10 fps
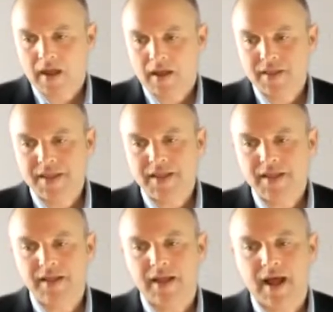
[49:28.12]

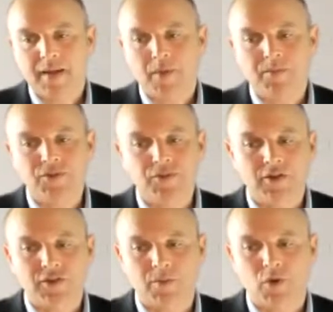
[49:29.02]
I'm just going
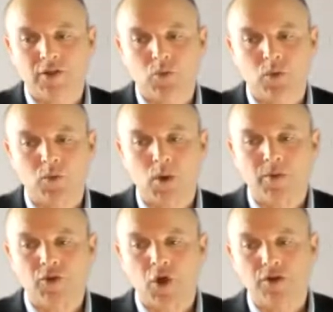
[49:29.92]
to summarise what
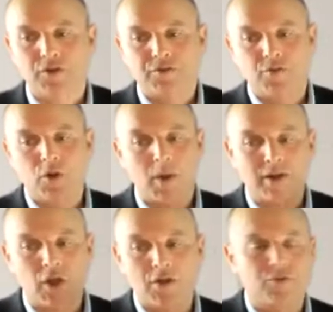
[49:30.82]
we've gone through
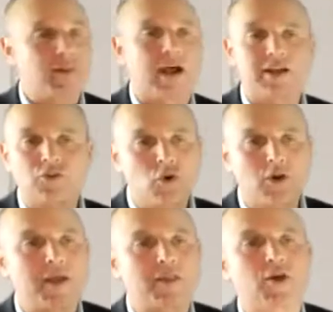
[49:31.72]
and go through that. I can talk
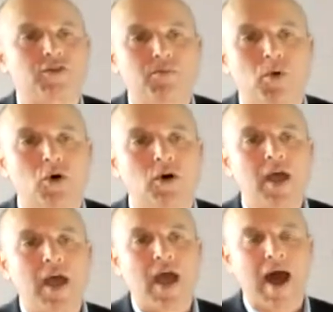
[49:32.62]
about those more,
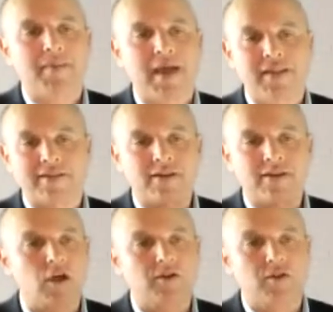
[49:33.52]
and there's a
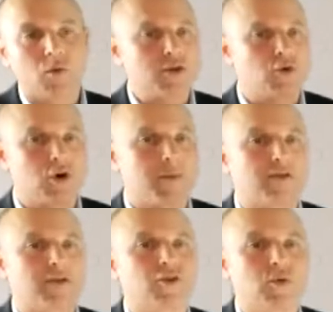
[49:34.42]
lot that we talk about
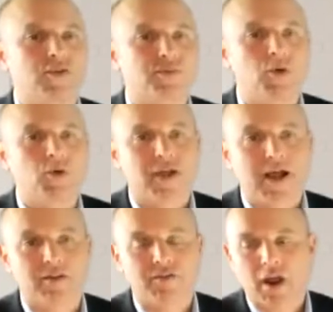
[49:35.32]
to do with small
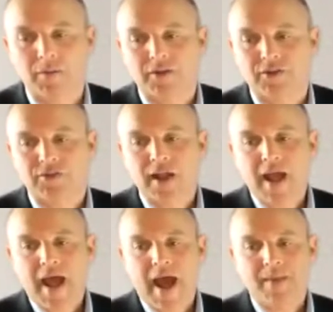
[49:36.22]
scale environments.
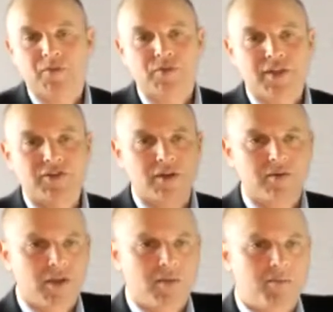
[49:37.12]
There's a
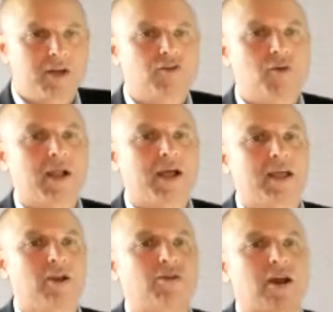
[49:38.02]
bit of a plug
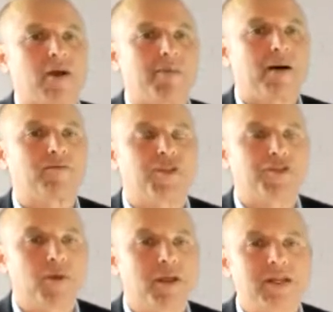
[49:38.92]
here as I wrap up for
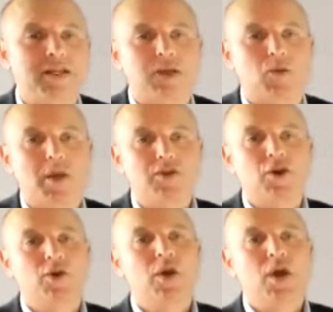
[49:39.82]
3 things that we
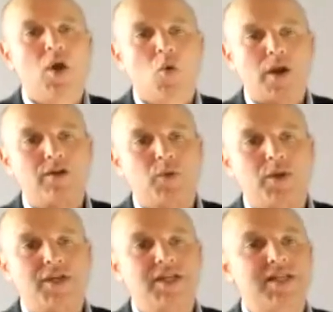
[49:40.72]
do, one of
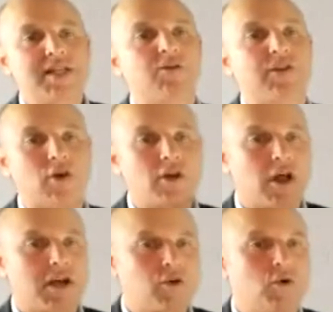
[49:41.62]
which is there is an
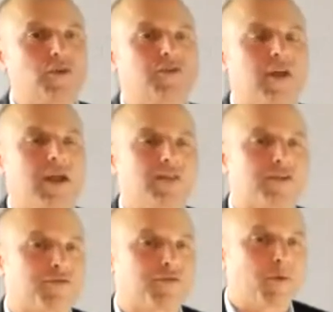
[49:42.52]
online course
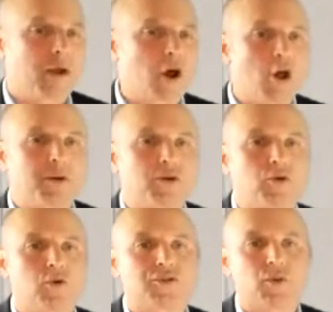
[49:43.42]
that's a free open
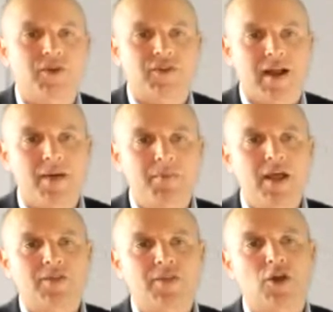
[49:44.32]
course that we set up
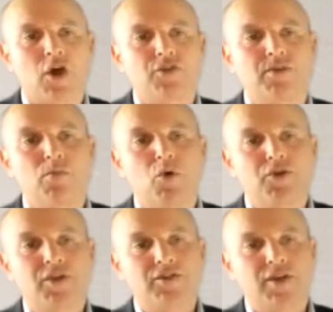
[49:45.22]
that goes in more
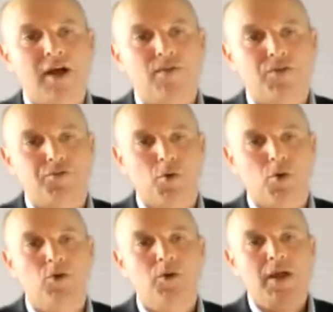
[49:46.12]
detail
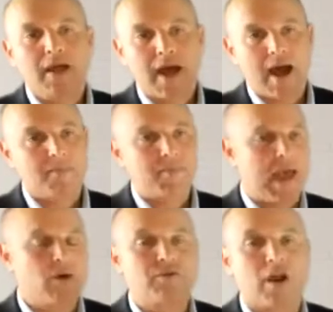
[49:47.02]
through
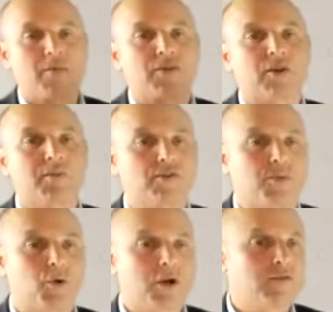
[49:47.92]
how environments can be
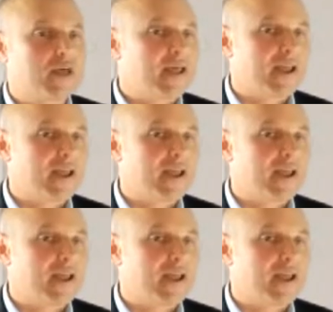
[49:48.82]
supportive.